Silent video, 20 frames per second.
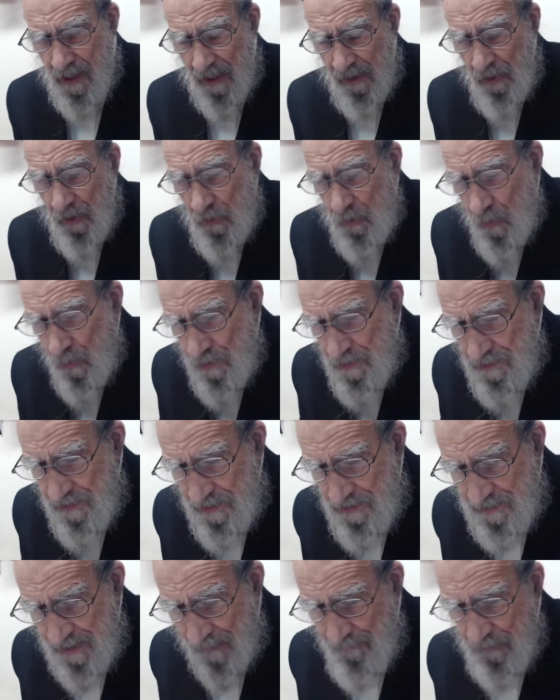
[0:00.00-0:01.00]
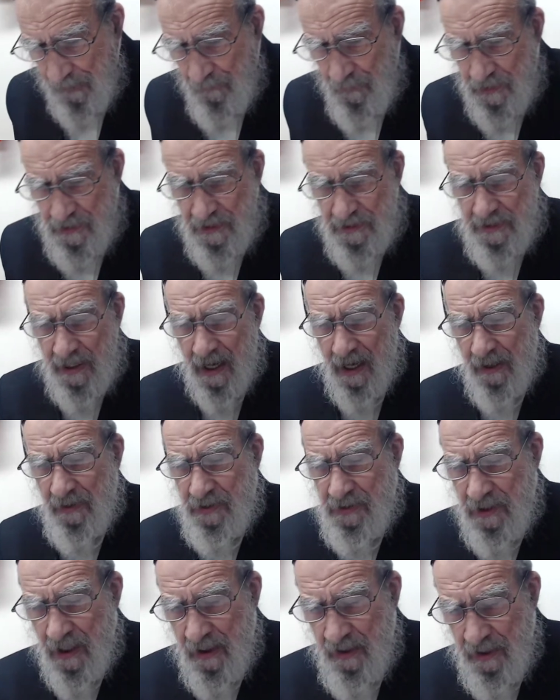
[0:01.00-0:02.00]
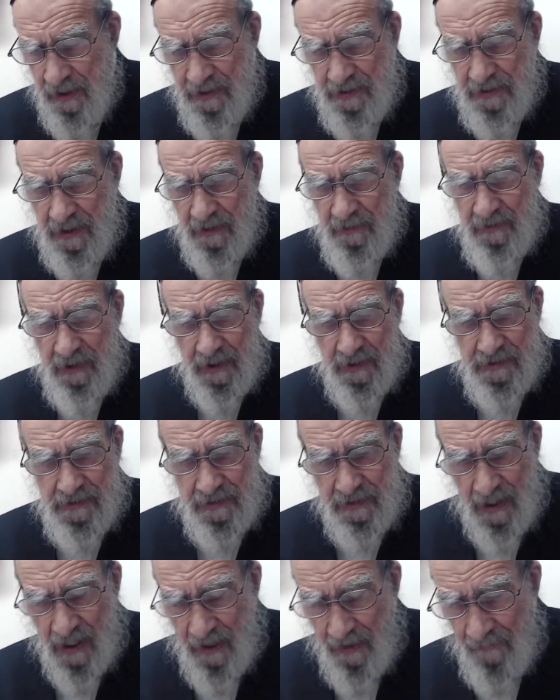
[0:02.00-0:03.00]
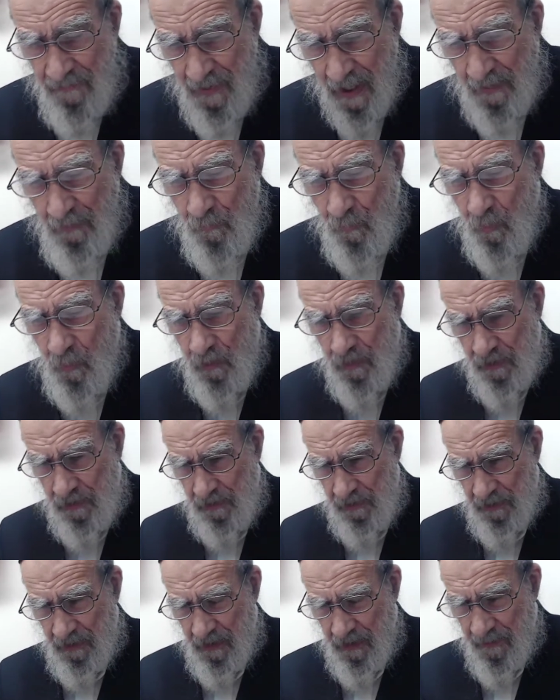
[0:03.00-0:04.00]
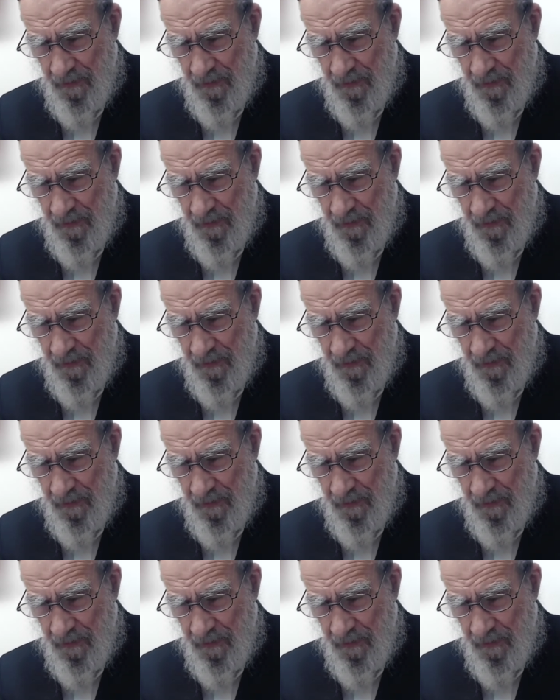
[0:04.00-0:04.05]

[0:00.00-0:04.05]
Elokus is something which is outside, is, is non-worldly.